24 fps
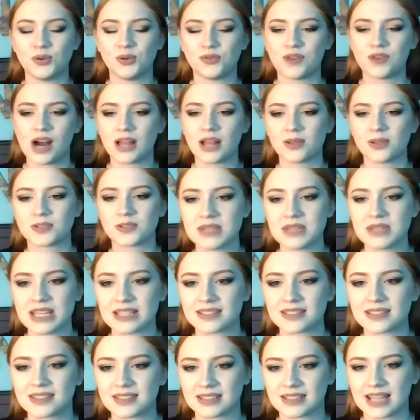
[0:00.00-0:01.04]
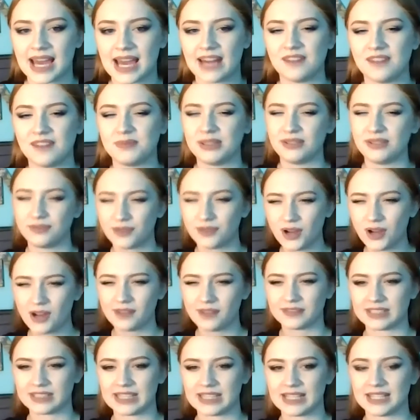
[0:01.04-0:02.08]
follows me gets to kind of be
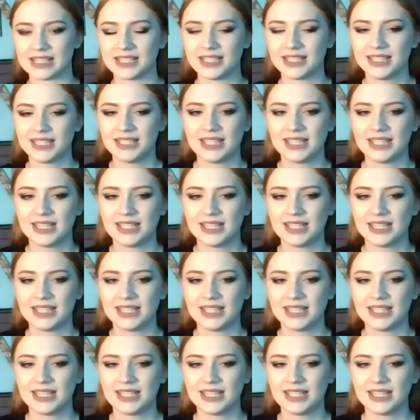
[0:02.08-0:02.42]
involved in.